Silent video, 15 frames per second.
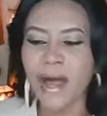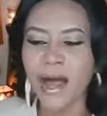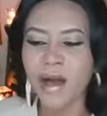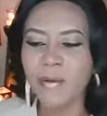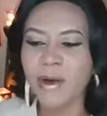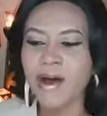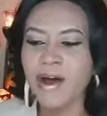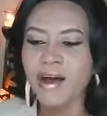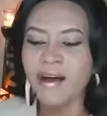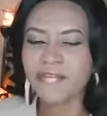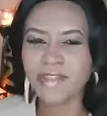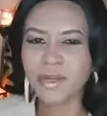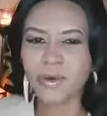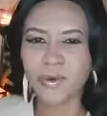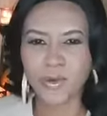power
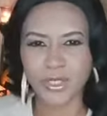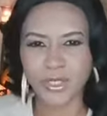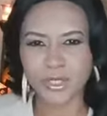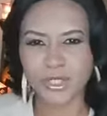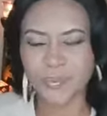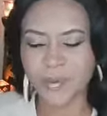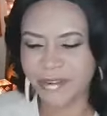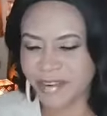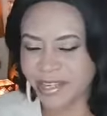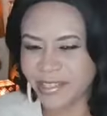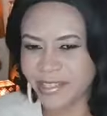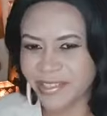of the Holy Spirit.